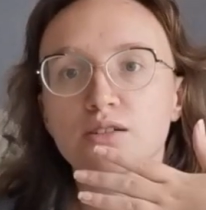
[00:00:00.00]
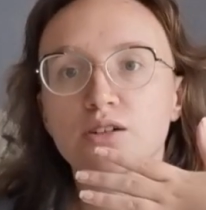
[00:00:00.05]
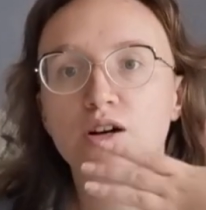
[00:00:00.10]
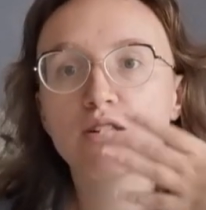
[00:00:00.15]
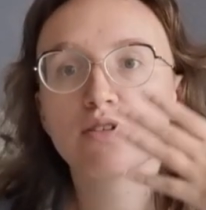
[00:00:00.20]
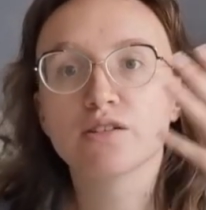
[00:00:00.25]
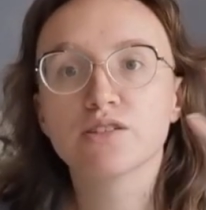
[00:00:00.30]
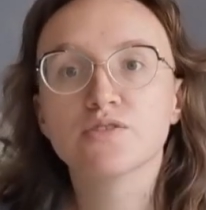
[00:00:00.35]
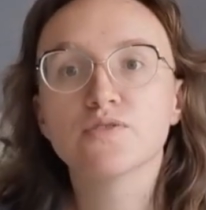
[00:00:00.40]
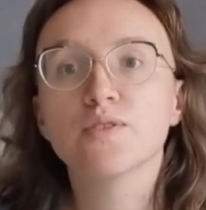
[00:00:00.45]

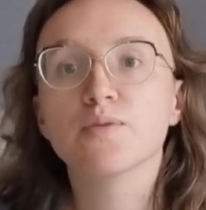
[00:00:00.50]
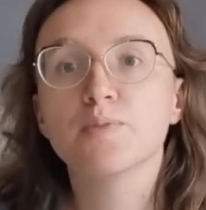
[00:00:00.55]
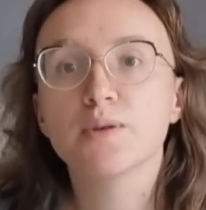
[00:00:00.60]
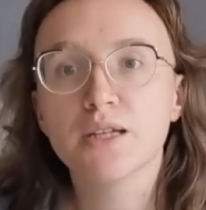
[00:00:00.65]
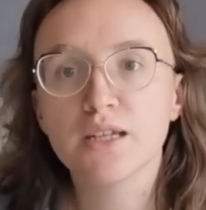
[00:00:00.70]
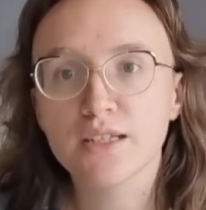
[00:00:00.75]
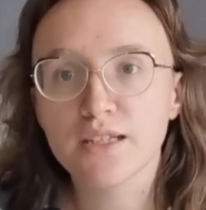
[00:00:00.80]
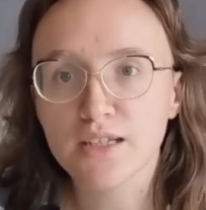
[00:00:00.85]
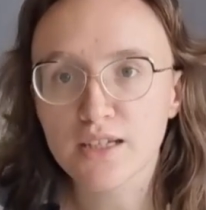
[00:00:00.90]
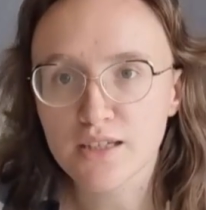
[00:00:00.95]

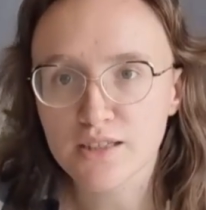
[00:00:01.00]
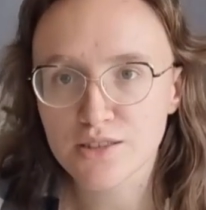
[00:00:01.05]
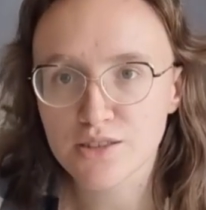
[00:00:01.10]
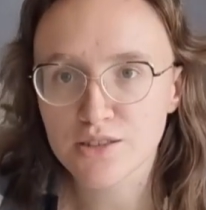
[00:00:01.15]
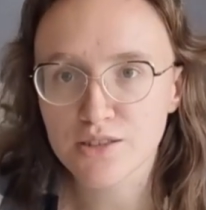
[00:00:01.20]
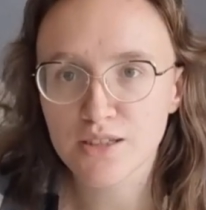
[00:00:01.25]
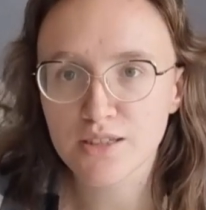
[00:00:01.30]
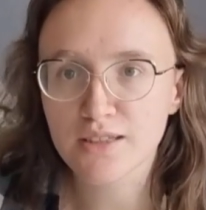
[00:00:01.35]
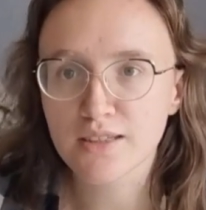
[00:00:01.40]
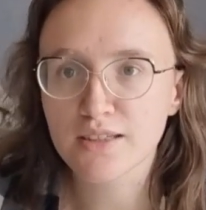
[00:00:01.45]
RSVP'd,
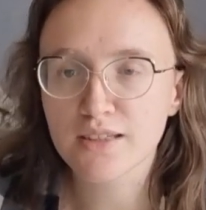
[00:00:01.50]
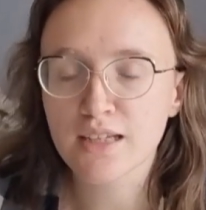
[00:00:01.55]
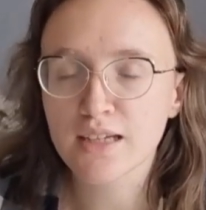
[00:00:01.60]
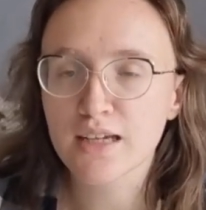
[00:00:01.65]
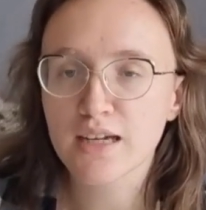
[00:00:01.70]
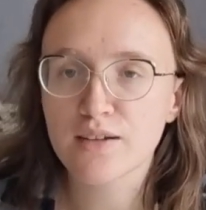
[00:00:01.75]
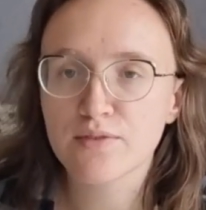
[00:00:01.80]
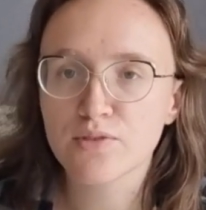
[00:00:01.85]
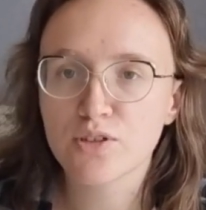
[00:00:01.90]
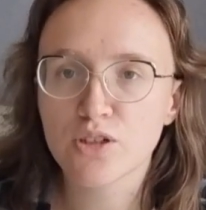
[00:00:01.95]
yes, and then they
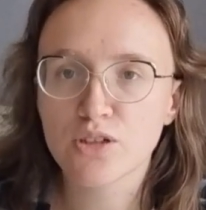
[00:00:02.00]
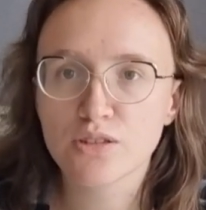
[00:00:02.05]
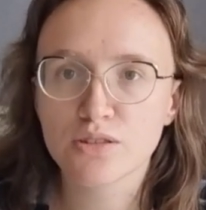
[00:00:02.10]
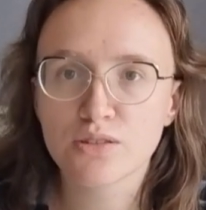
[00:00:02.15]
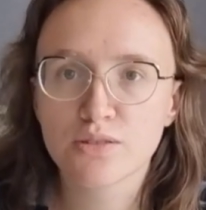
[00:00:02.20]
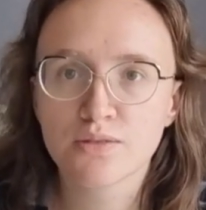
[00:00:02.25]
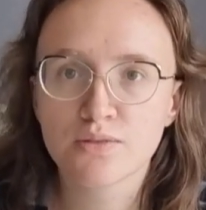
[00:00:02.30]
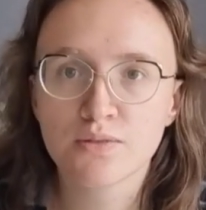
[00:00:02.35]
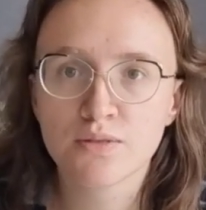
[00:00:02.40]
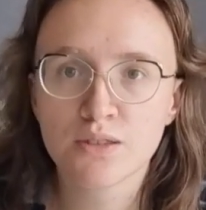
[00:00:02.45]
have not
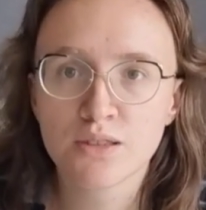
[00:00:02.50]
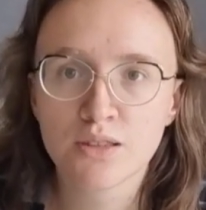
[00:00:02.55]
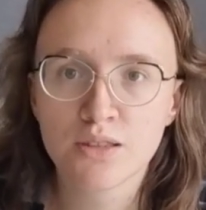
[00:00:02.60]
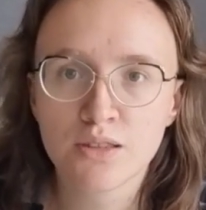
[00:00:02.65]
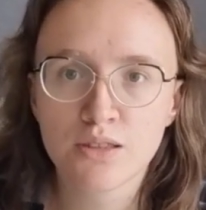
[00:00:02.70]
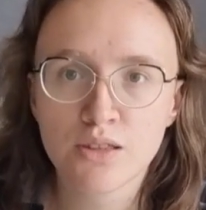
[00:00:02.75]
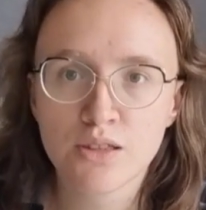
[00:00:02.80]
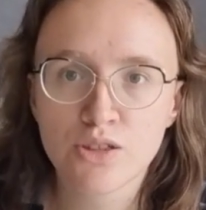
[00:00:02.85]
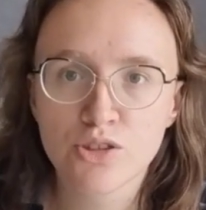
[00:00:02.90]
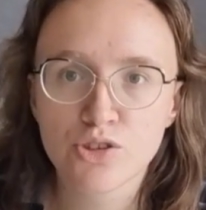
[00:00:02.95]

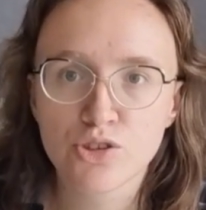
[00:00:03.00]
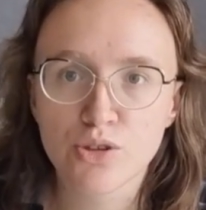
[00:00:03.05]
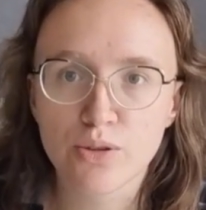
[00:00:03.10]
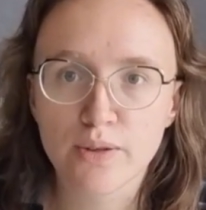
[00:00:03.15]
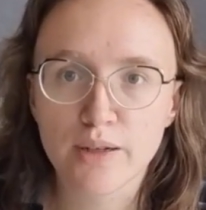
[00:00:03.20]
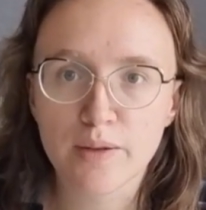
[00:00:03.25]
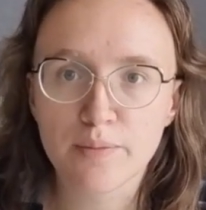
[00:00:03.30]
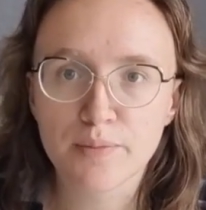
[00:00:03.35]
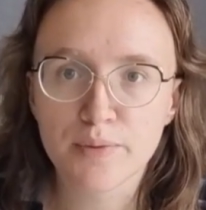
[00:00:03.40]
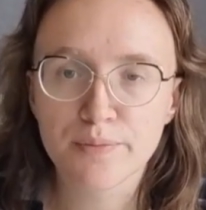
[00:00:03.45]

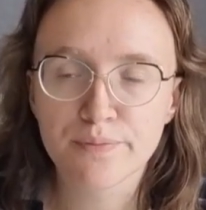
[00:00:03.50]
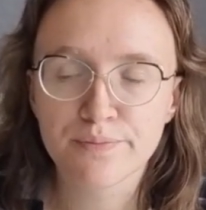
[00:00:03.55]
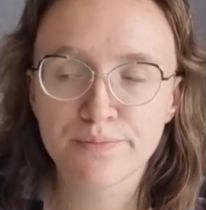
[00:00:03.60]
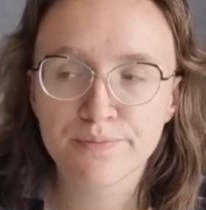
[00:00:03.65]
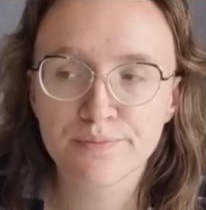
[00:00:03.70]
shown up.